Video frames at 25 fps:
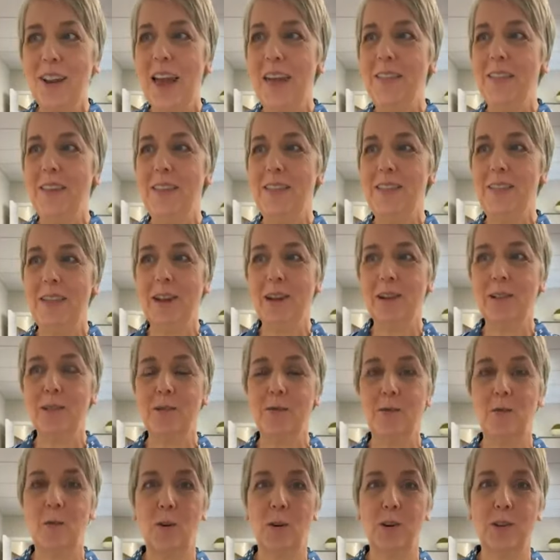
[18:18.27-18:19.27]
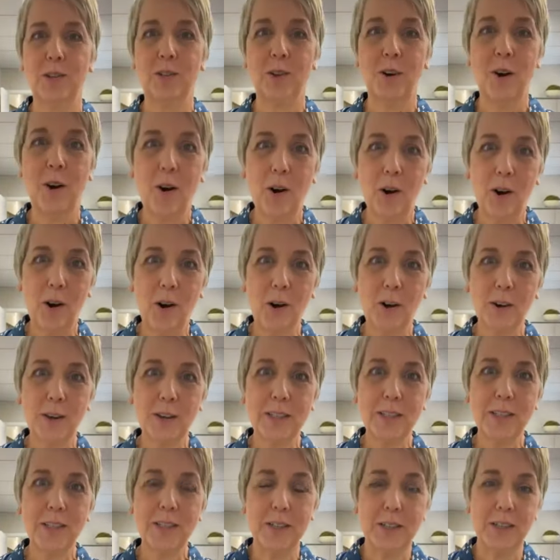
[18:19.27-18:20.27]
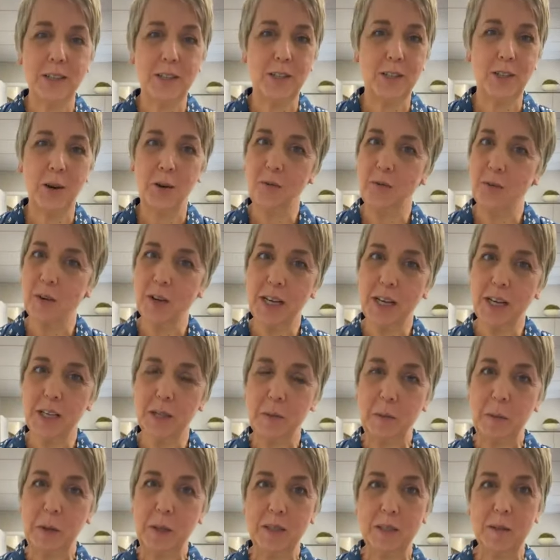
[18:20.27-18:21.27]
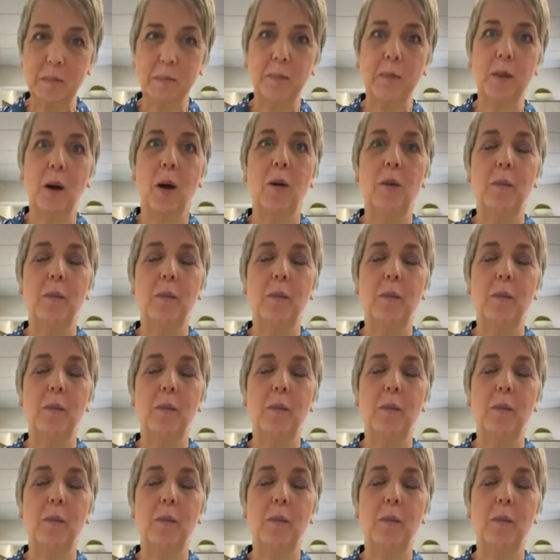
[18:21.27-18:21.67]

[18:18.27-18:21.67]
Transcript: And then there's of course the art, because don't forget to put some